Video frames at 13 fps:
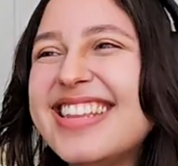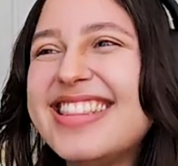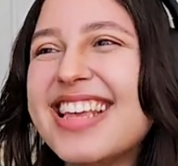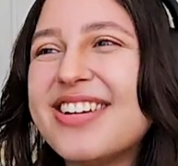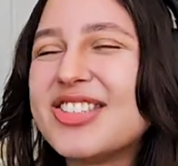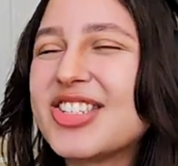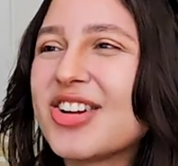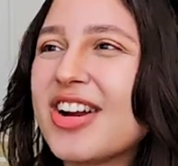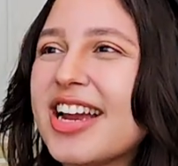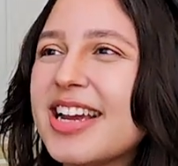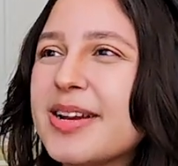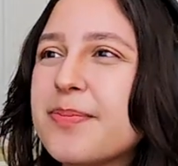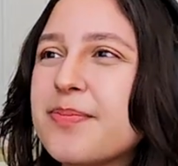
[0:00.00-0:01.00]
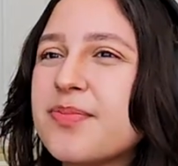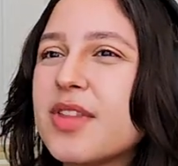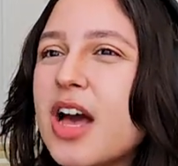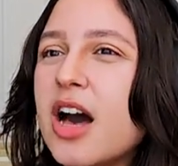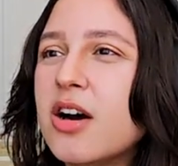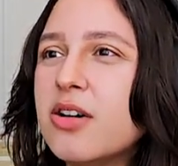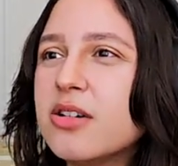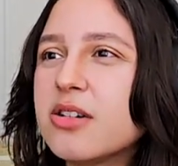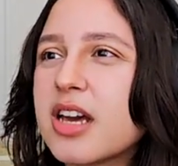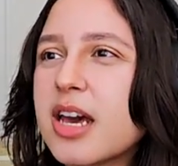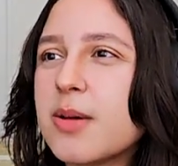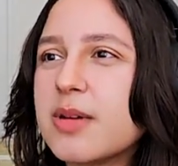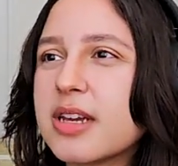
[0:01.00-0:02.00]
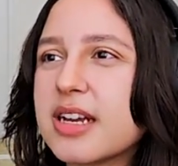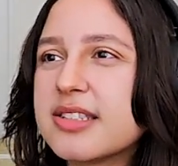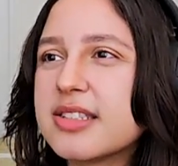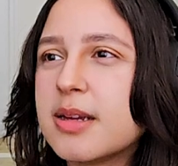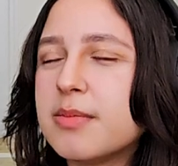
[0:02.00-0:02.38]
That was great. Oh, okay, we got